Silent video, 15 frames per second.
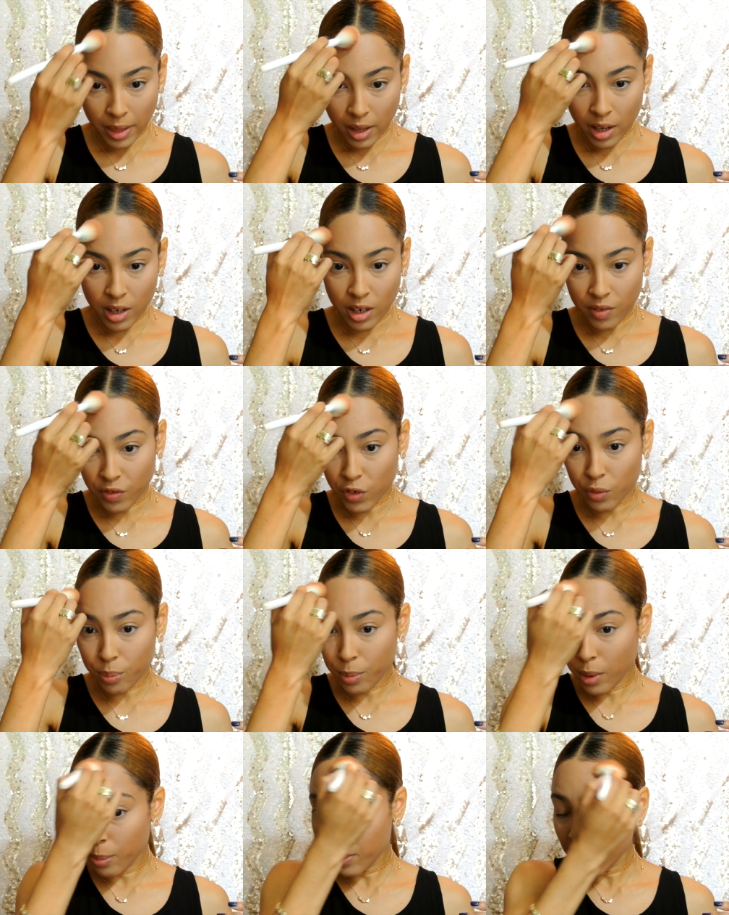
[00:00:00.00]
And if you've
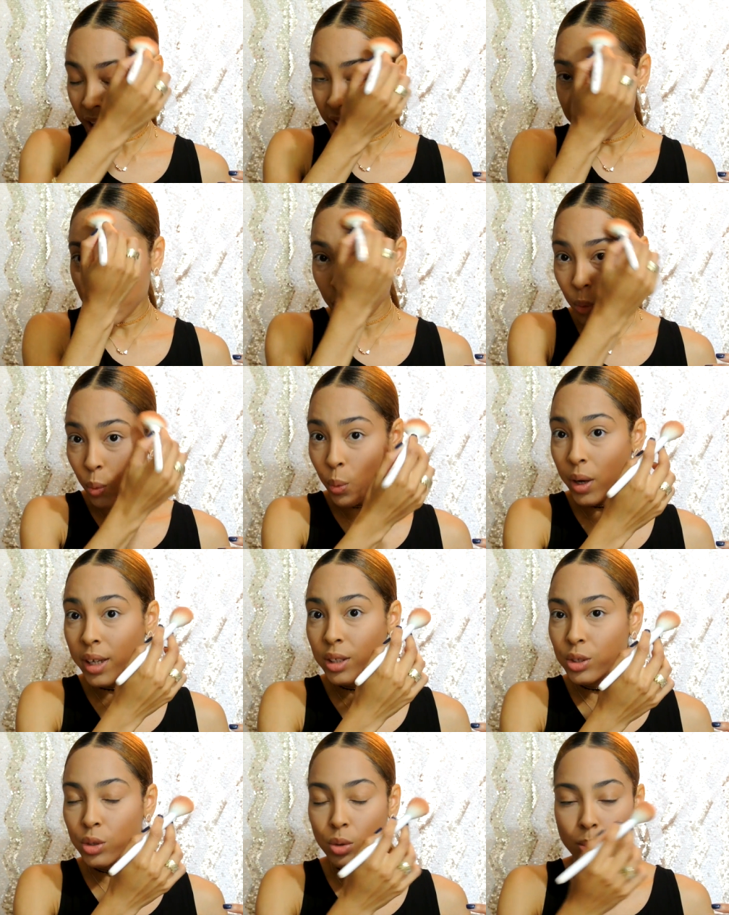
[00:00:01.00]
applied way
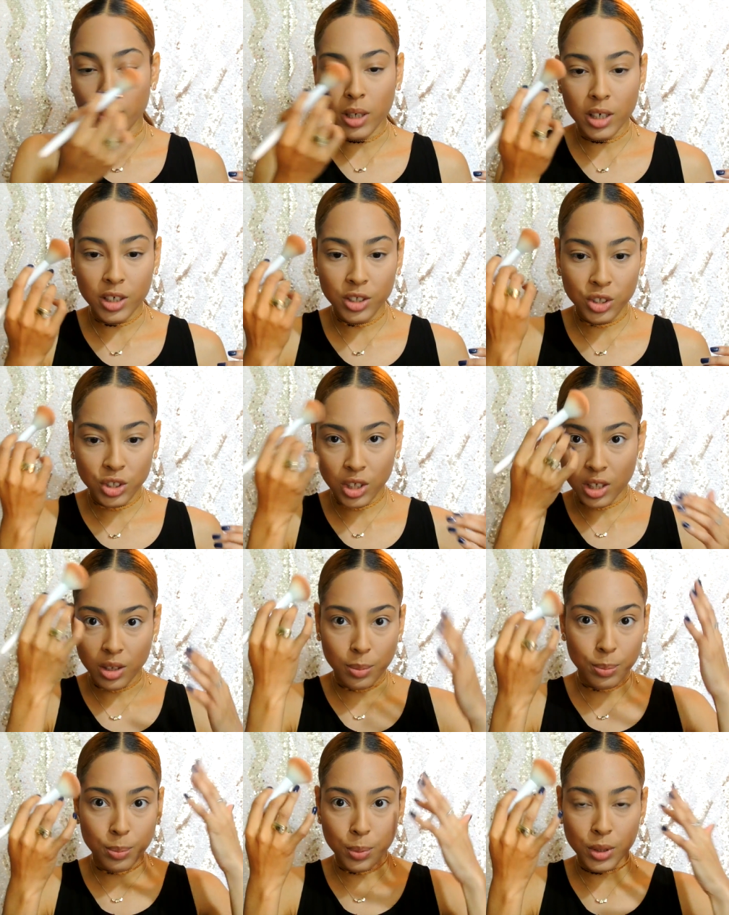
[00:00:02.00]
too much in a
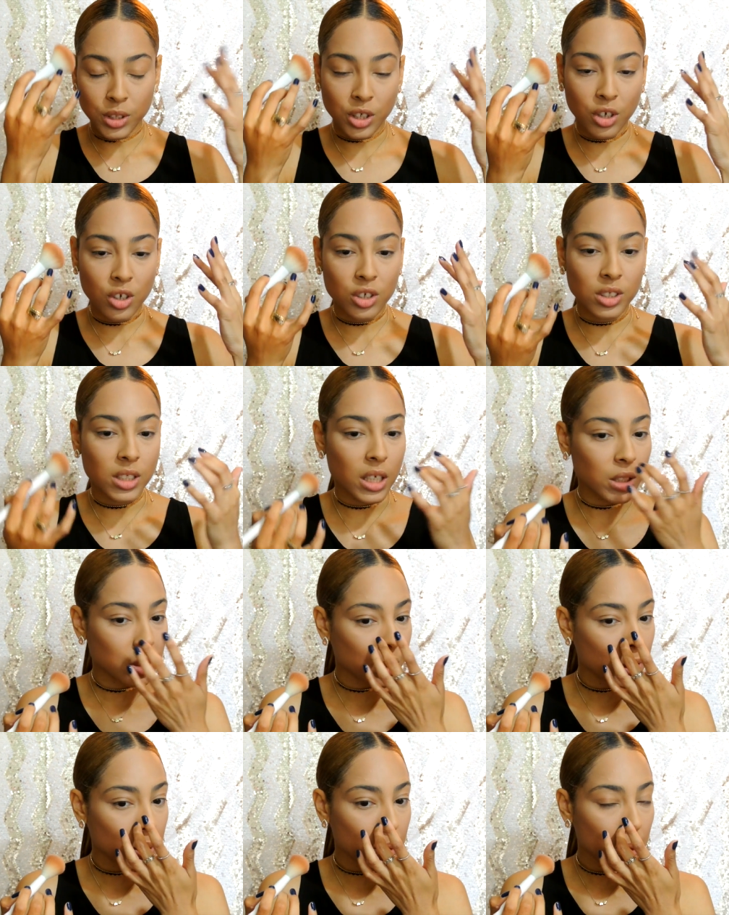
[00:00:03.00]
particular
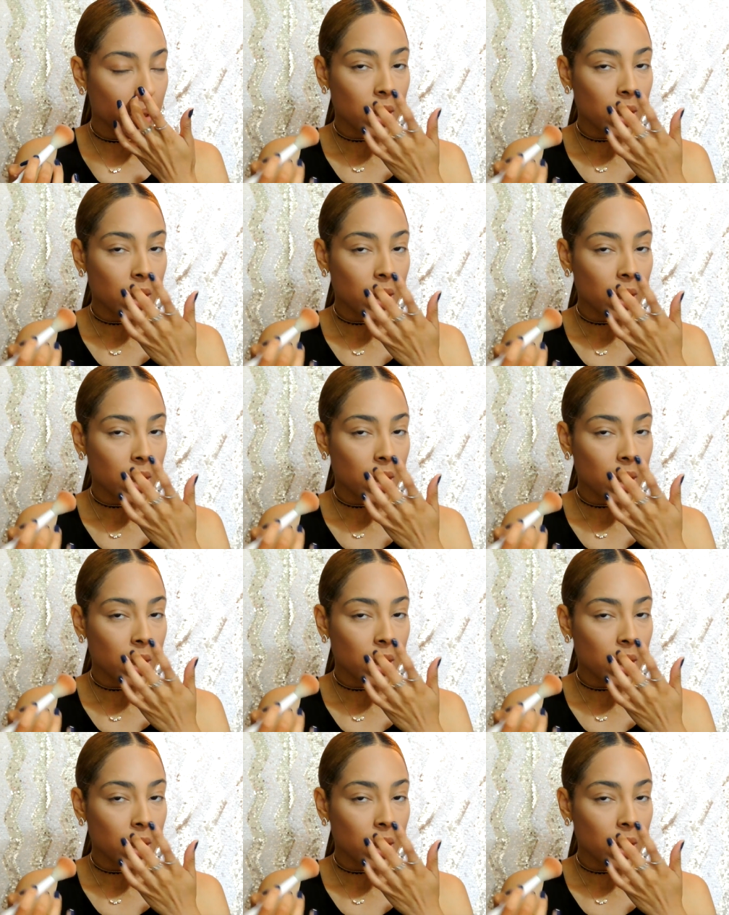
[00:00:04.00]
section,